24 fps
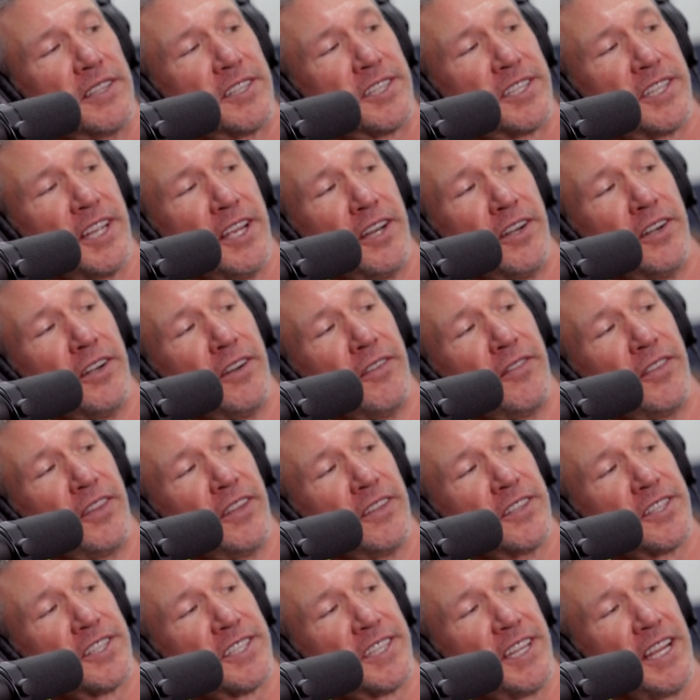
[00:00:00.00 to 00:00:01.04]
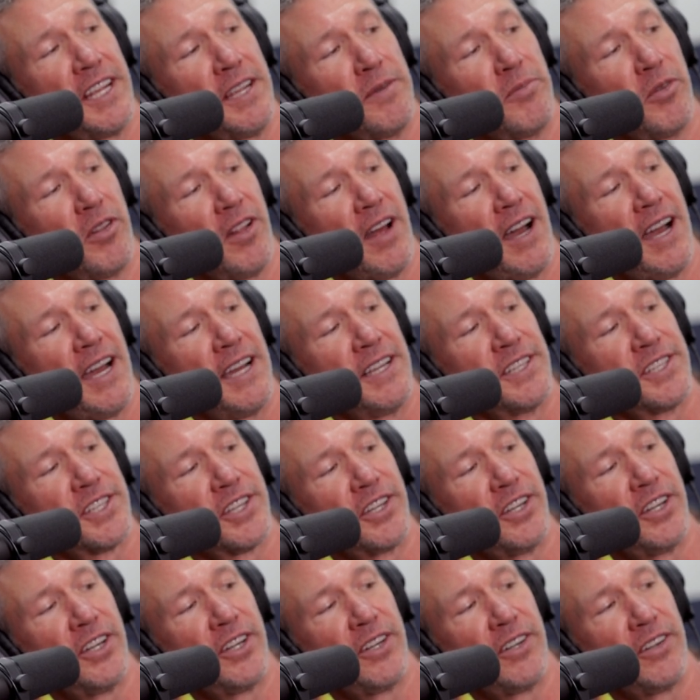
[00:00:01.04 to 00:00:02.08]
Center of the
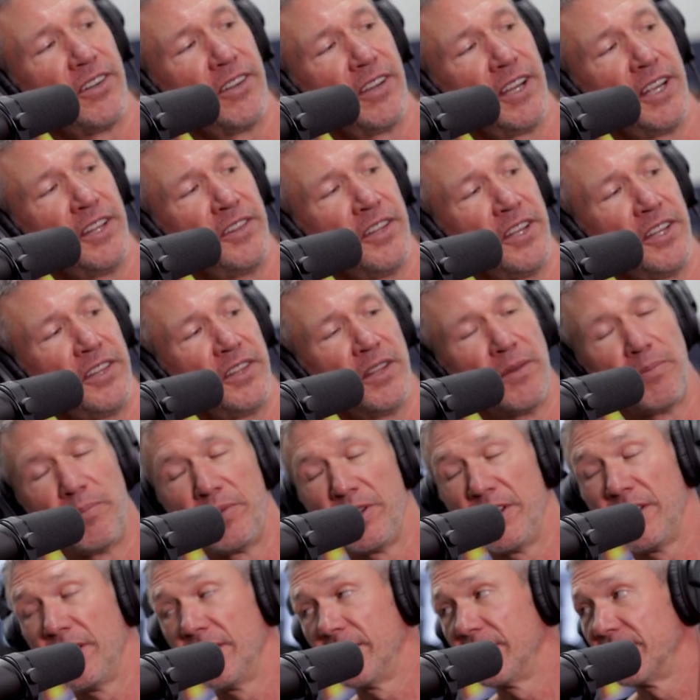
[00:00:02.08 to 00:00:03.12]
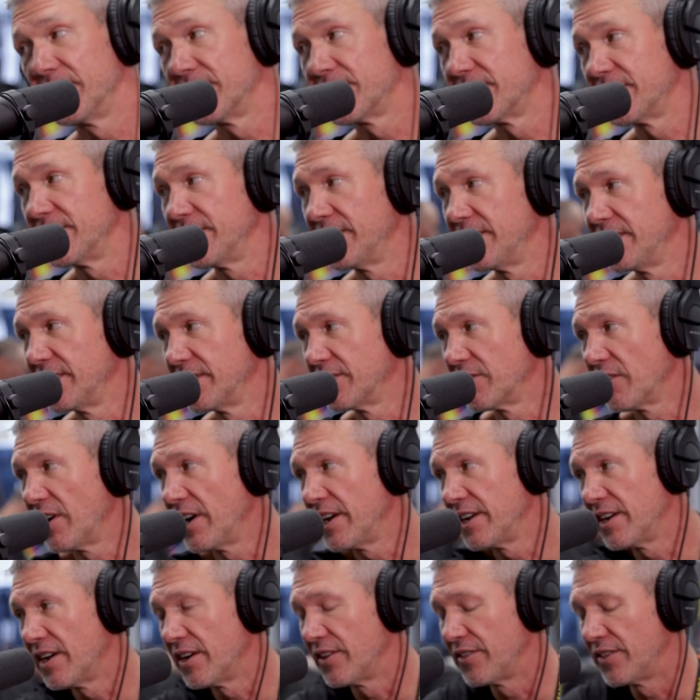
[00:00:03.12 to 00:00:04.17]
stabilizer, and then the pin is sitting
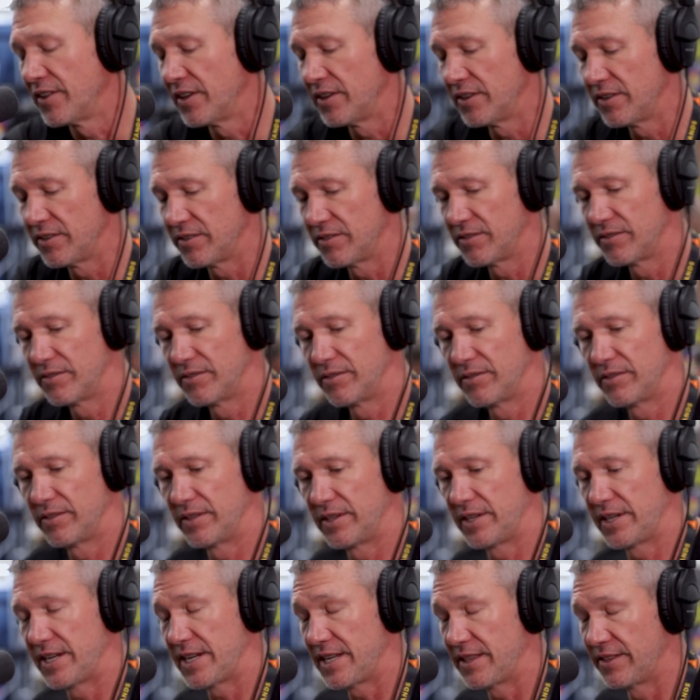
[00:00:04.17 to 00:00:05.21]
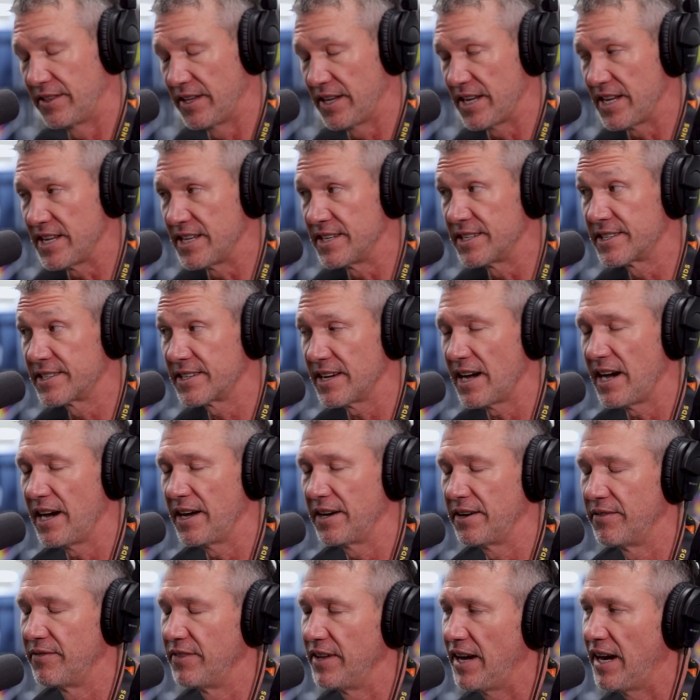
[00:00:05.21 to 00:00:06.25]
right on the the
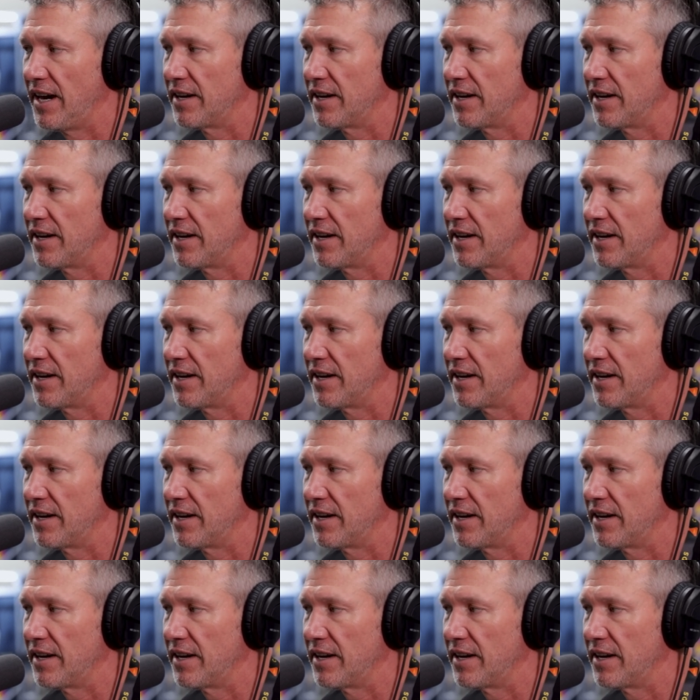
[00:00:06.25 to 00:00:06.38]
inside of the